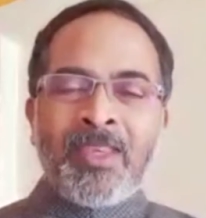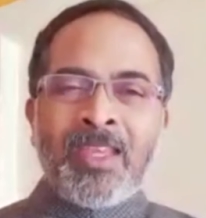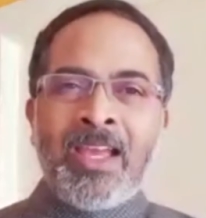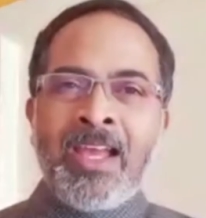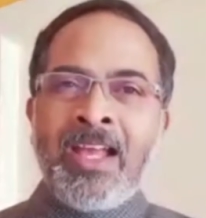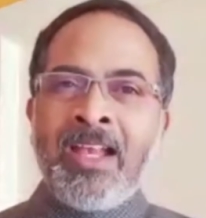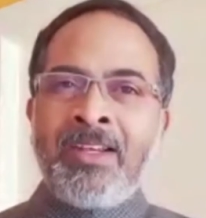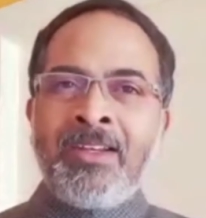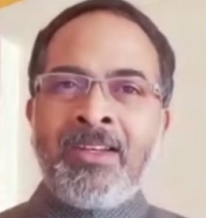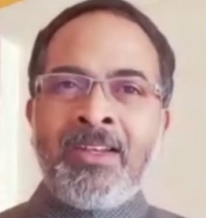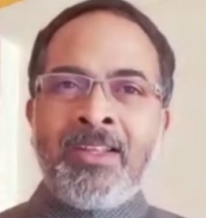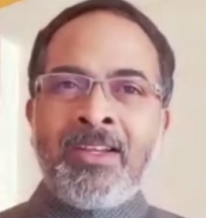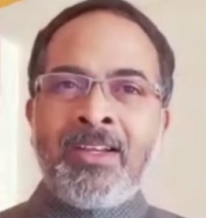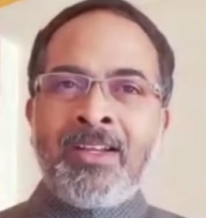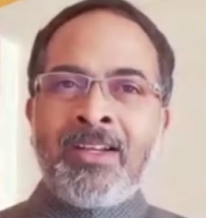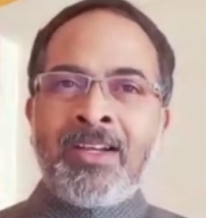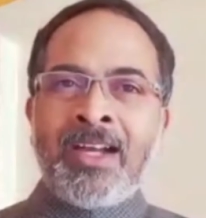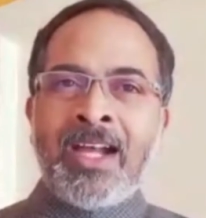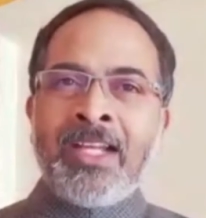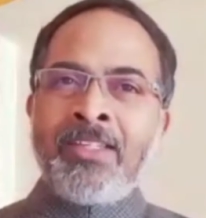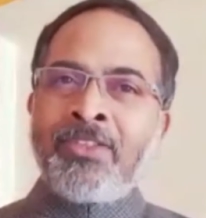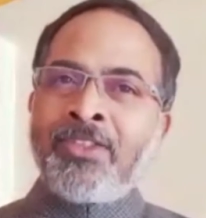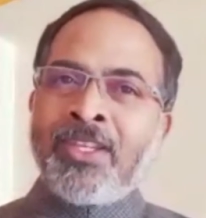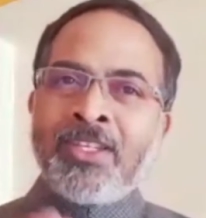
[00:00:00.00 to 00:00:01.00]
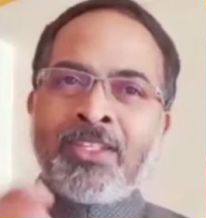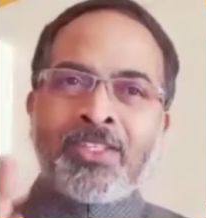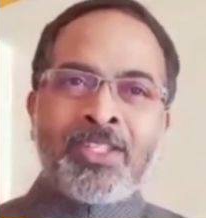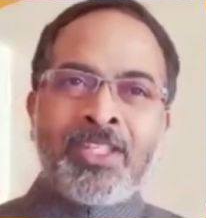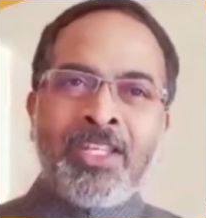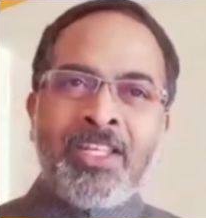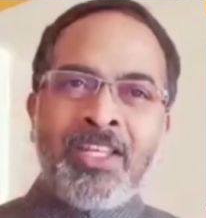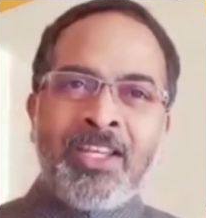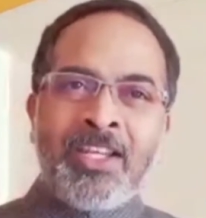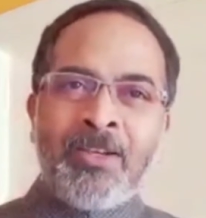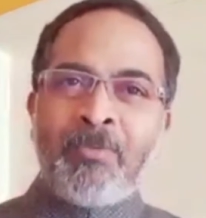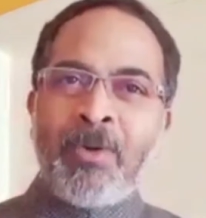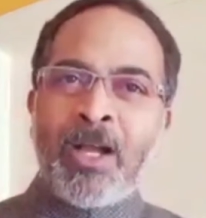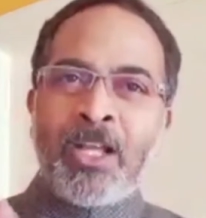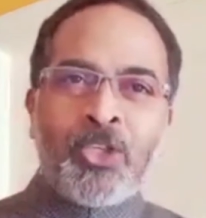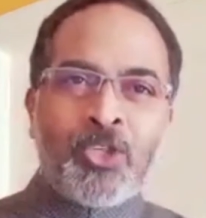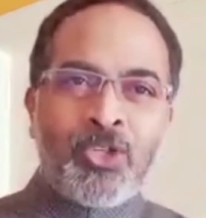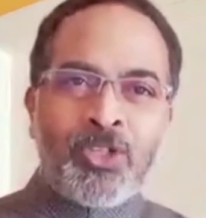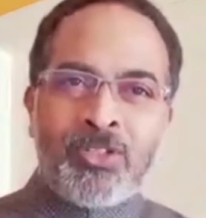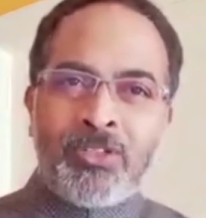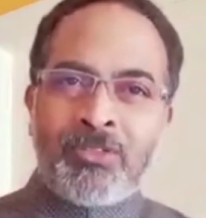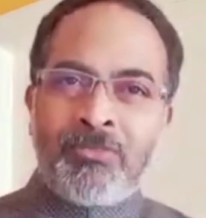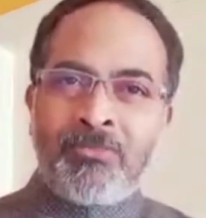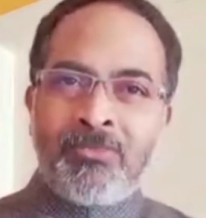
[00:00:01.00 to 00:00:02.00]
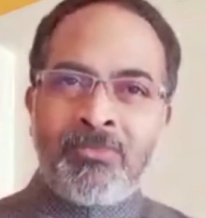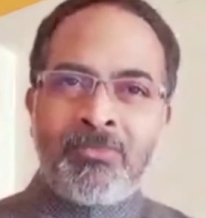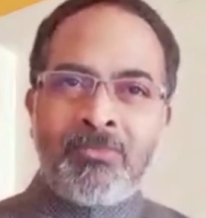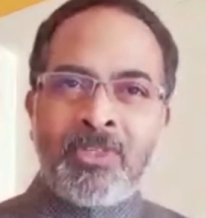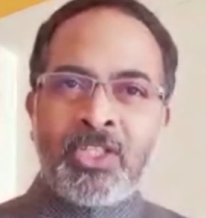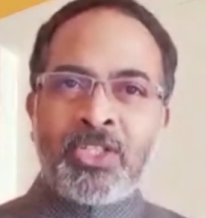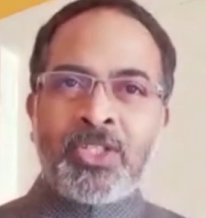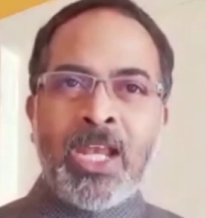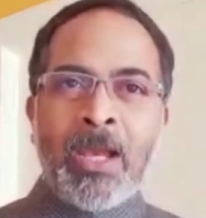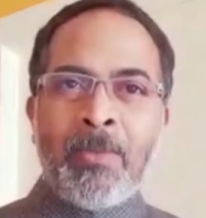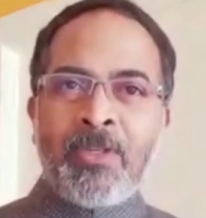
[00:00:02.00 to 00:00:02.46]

And uh, I think senior Bachchan, Mr.